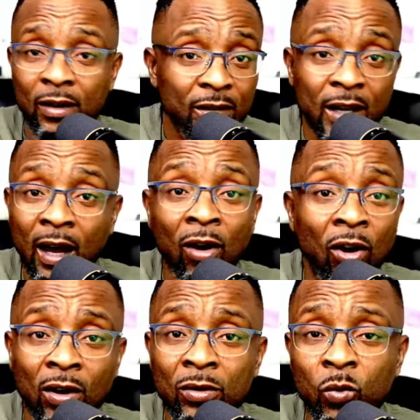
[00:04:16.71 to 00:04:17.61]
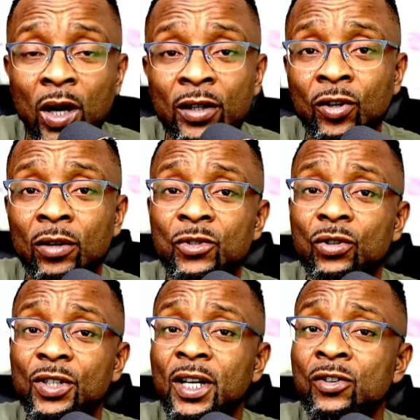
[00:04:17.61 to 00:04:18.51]
They are all welcome to the
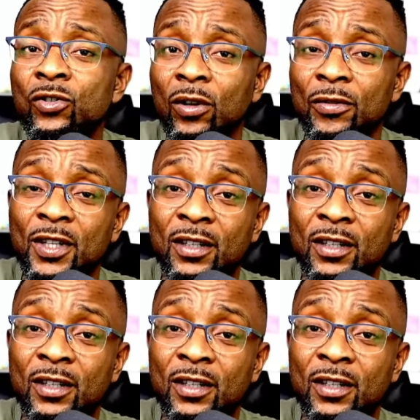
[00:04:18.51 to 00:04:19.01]
Council of State.